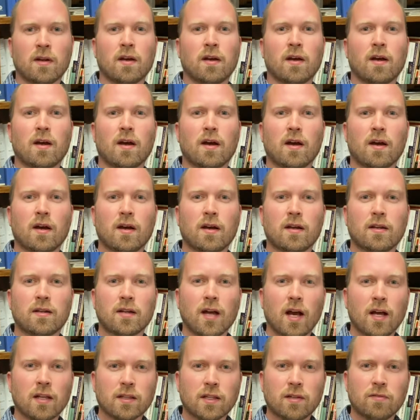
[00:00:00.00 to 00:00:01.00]

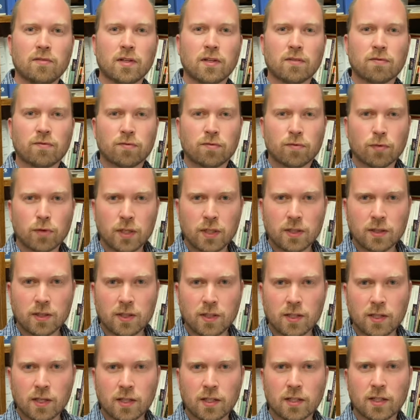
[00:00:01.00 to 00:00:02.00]
Not living
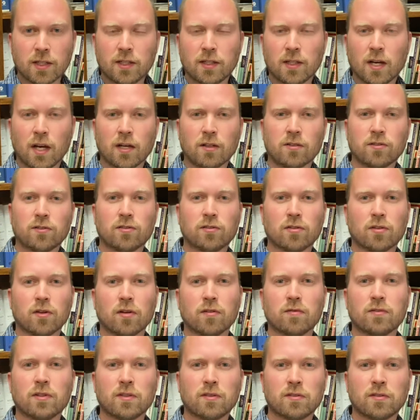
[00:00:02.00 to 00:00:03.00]
freely and in God's
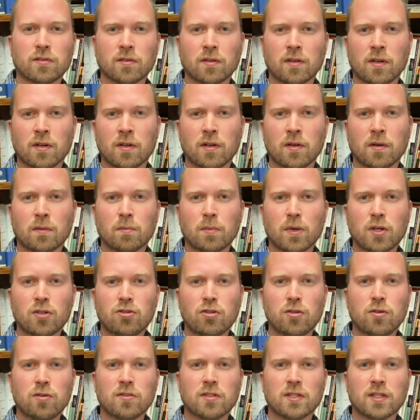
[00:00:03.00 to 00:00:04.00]
service, but
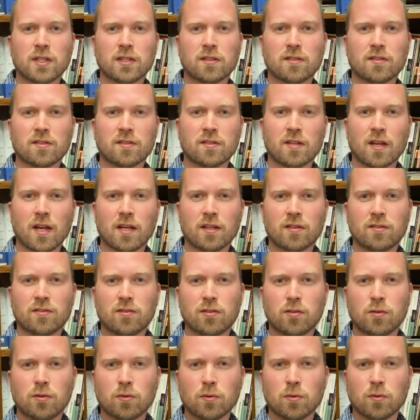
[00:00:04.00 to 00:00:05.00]
choosing instead
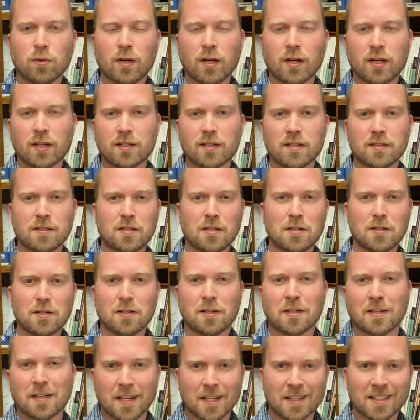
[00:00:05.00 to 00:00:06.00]
to continue
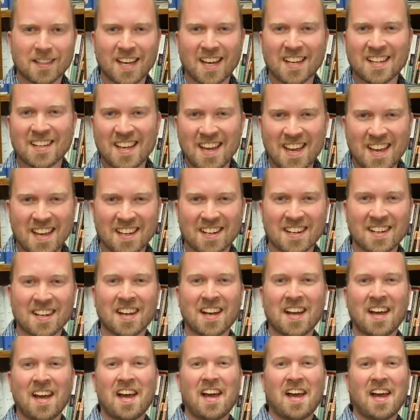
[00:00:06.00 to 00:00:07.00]
to kick that can
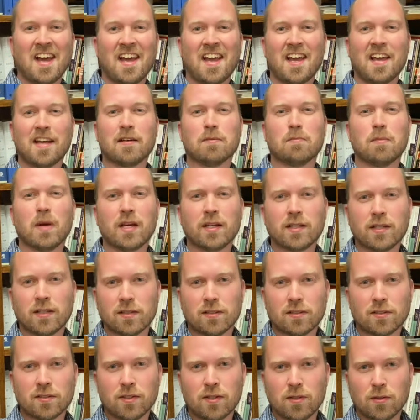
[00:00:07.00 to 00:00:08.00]
and make
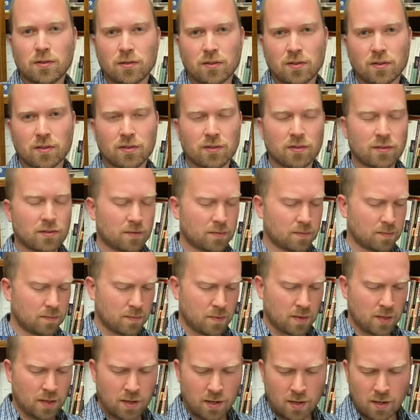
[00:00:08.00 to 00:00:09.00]
excuses.
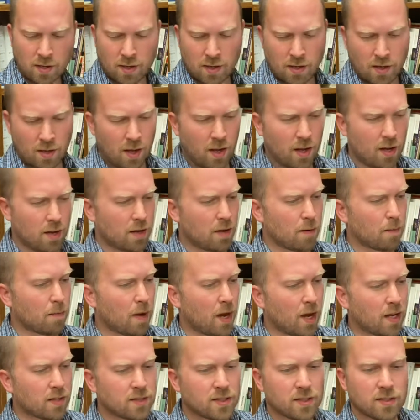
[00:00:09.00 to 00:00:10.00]

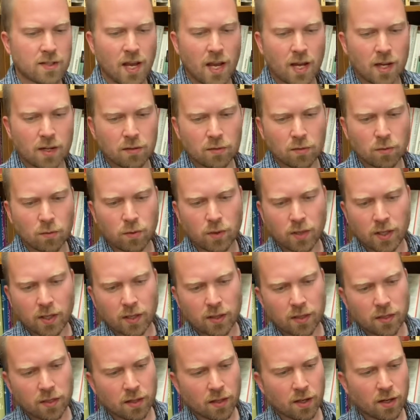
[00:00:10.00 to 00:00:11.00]
I sat
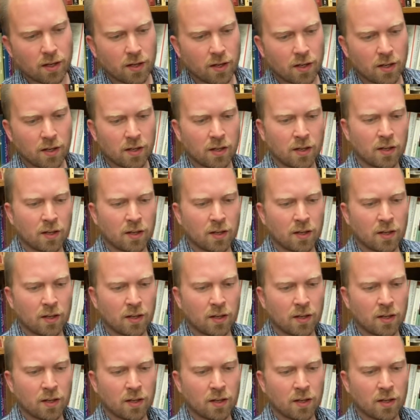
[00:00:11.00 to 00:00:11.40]
with a